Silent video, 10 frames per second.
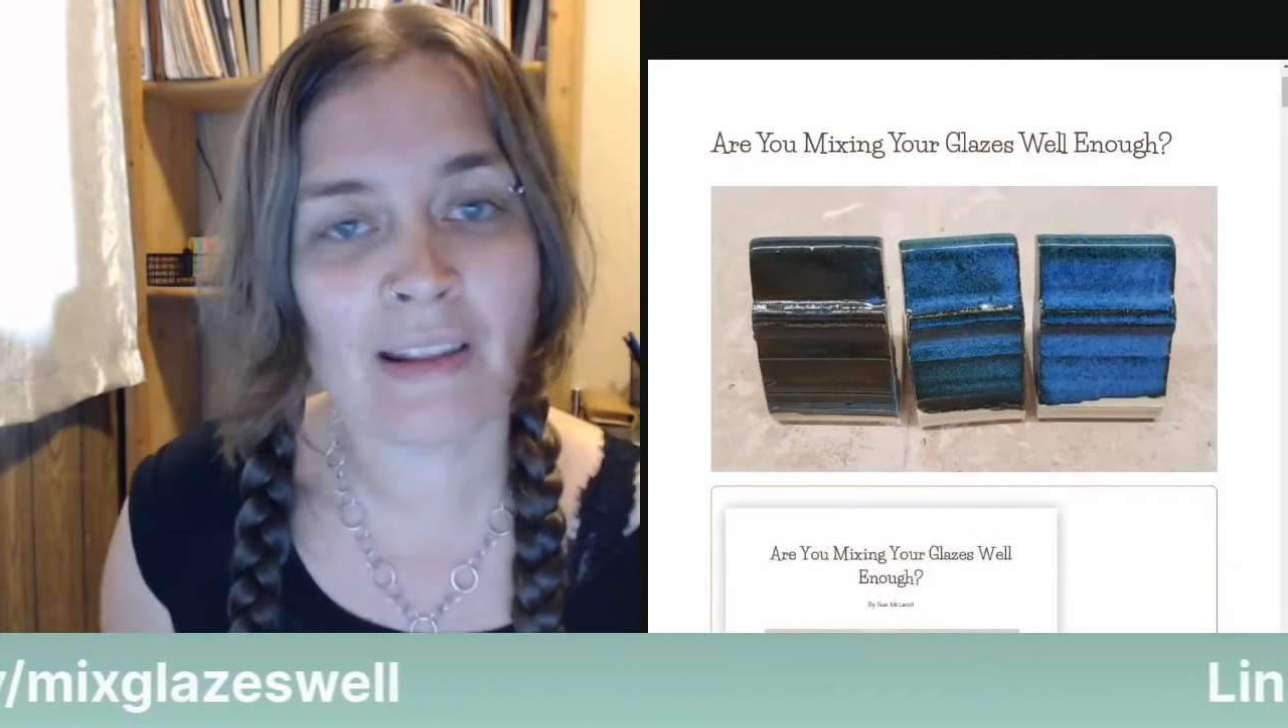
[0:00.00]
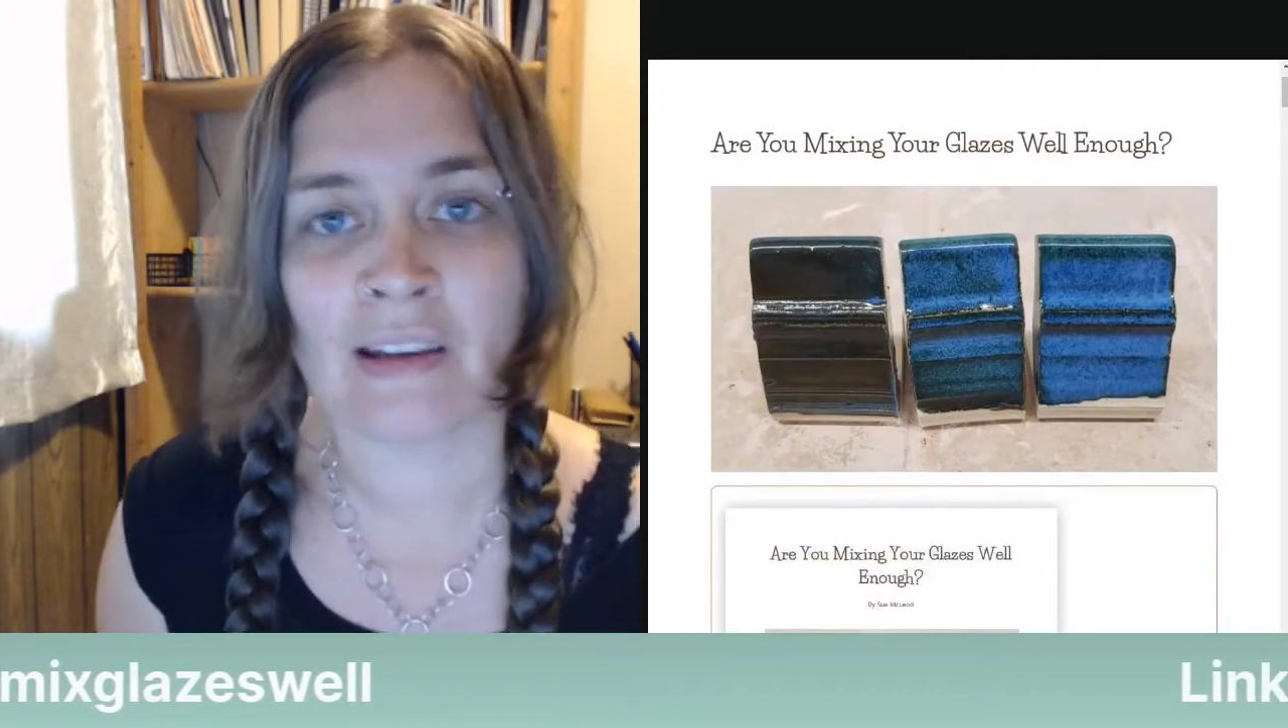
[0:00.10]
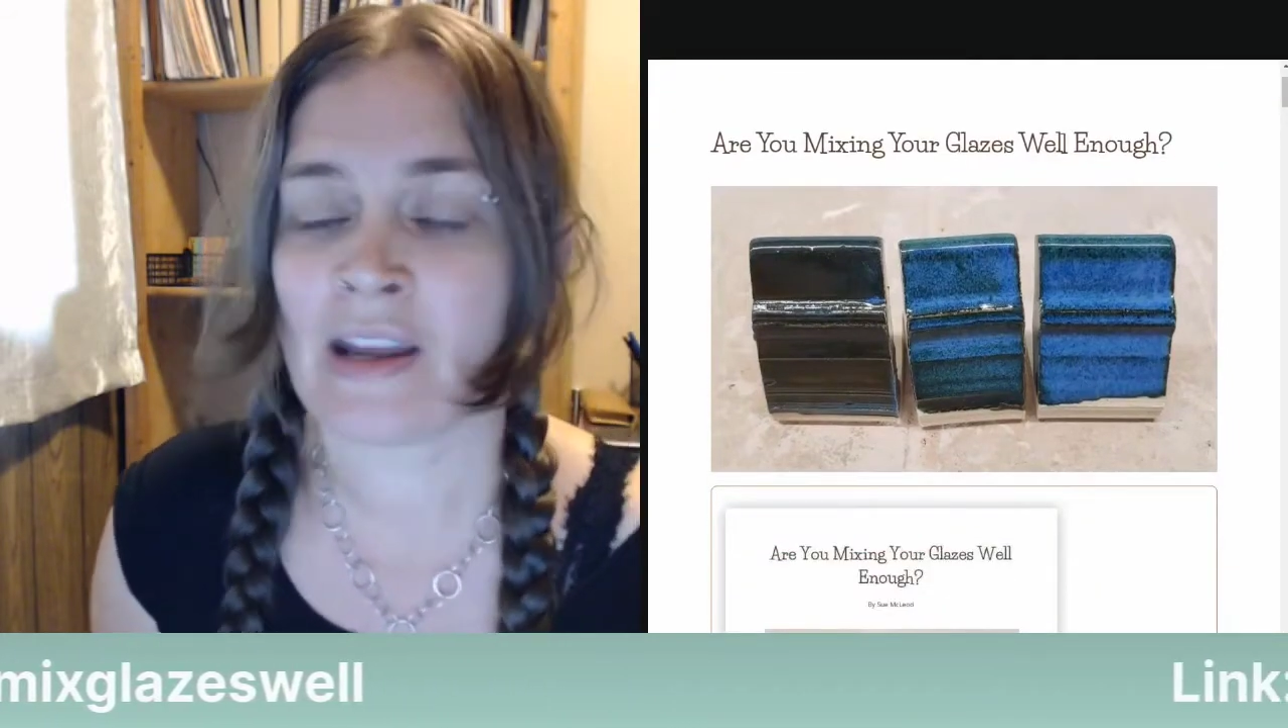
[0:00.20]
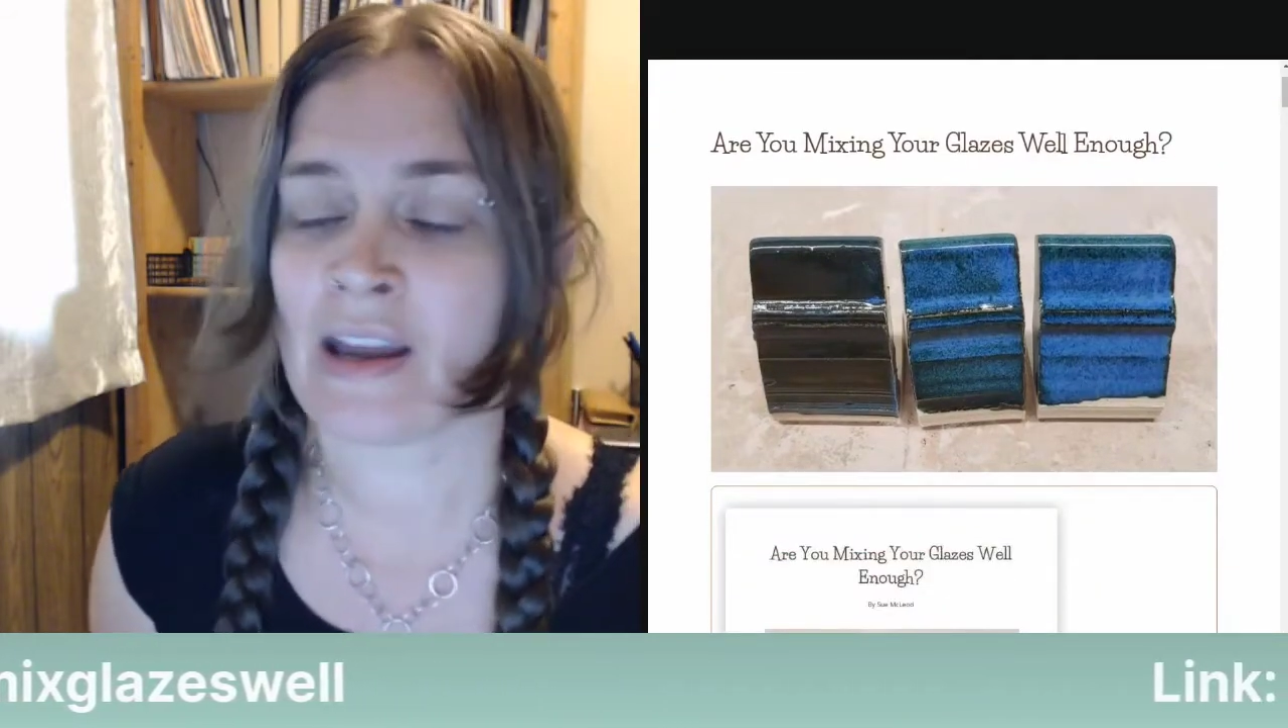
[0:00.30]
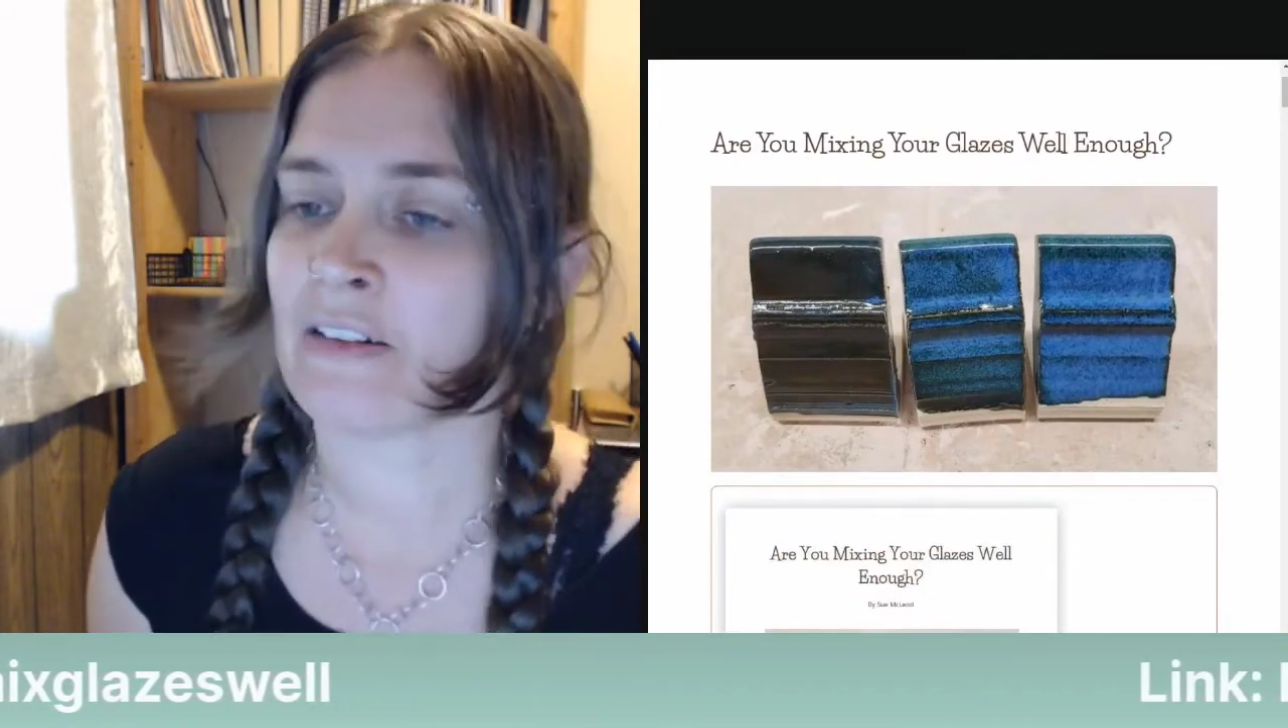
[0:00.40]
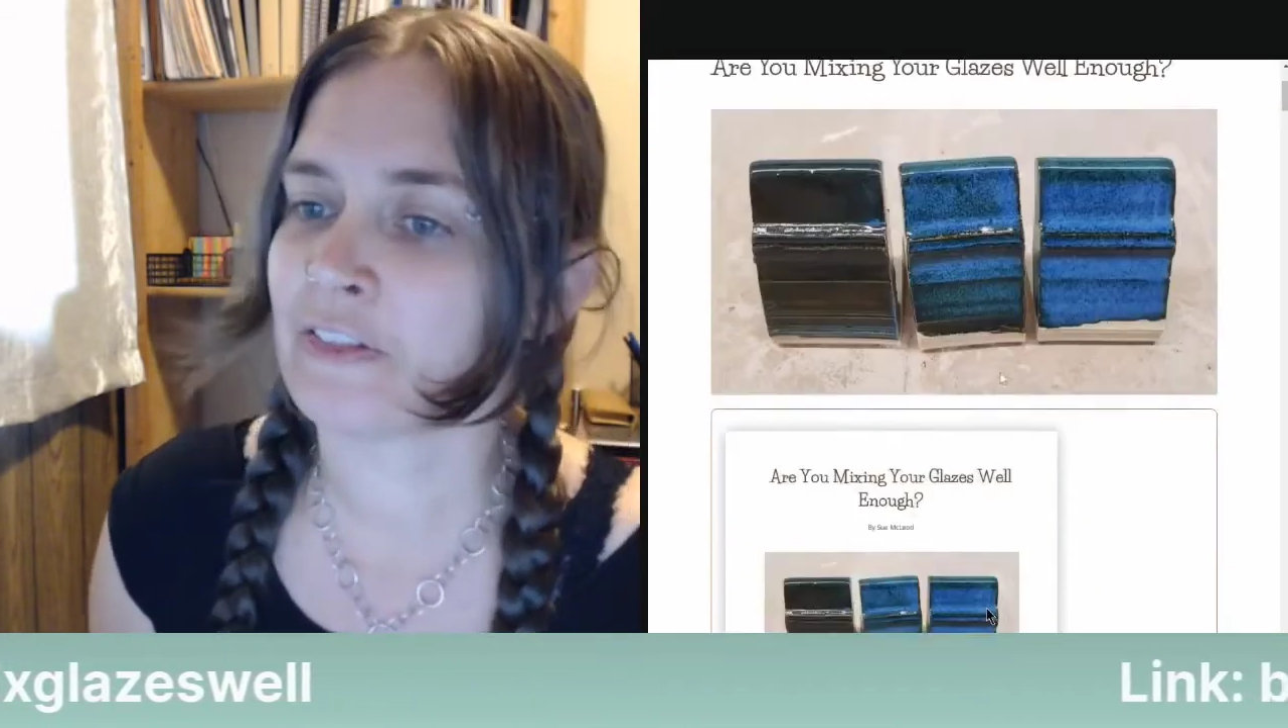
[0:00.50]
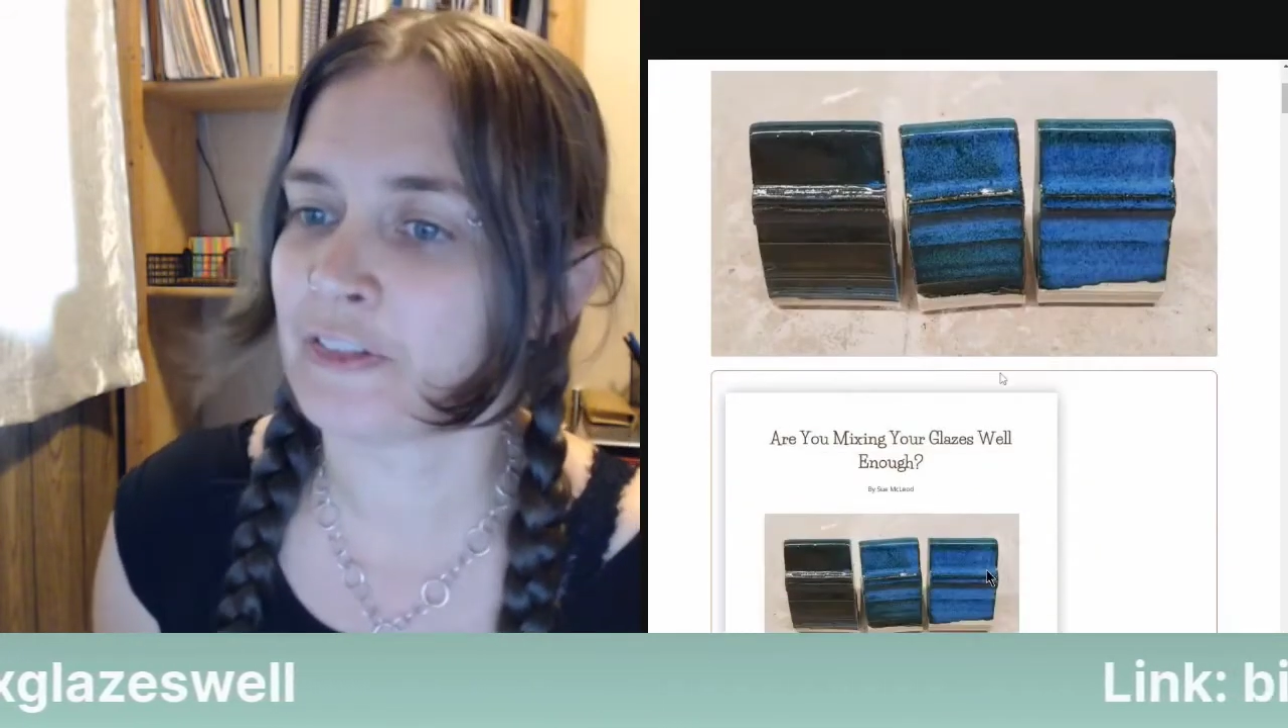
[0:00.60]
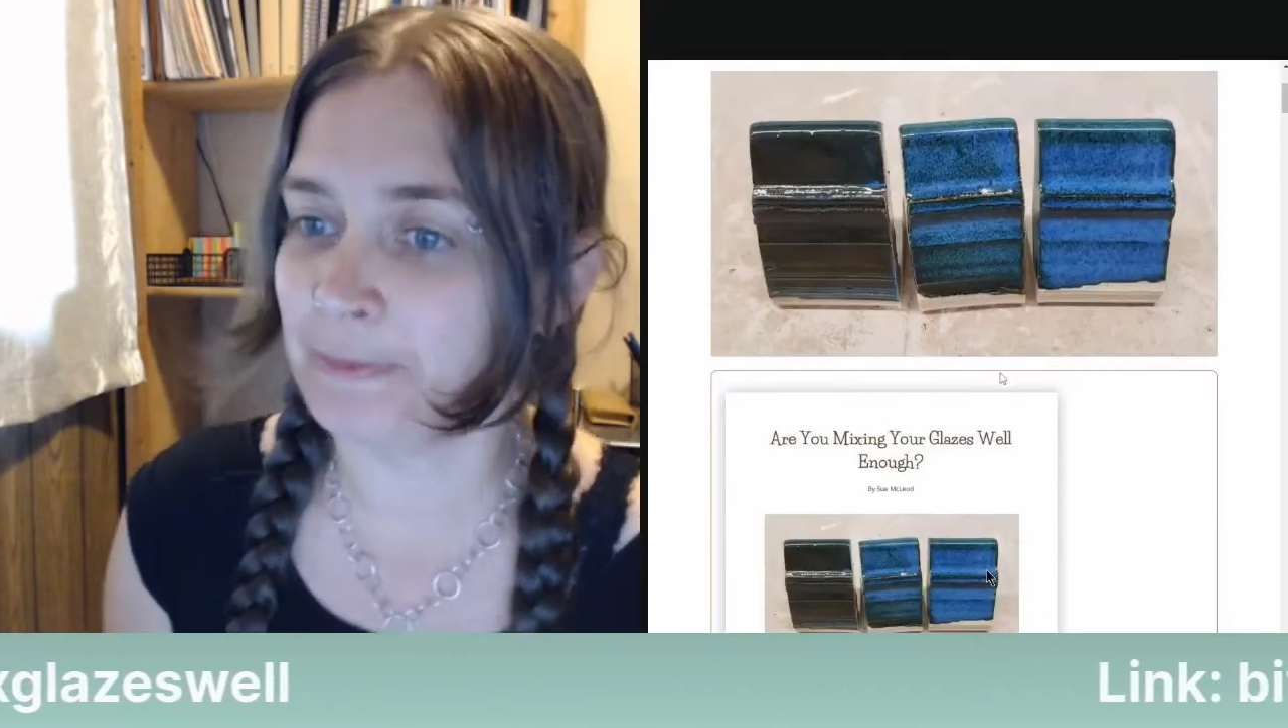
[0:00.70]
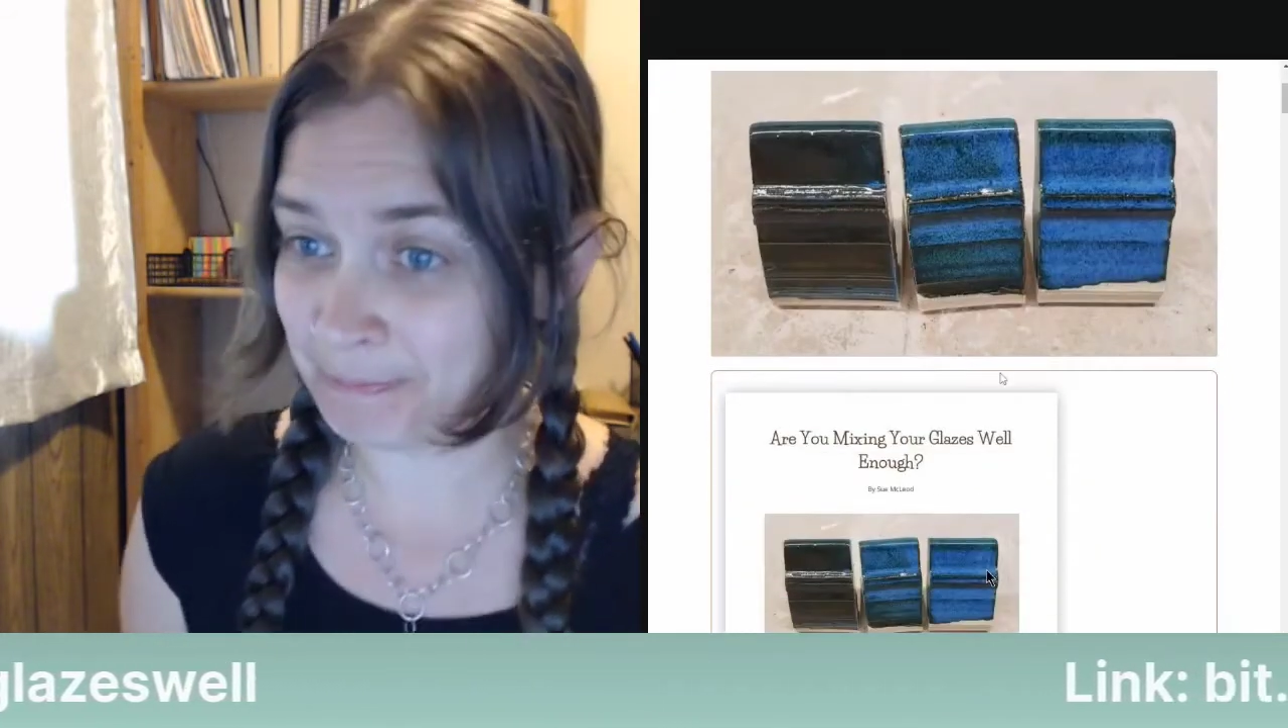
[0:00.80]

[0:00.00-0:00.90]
enough?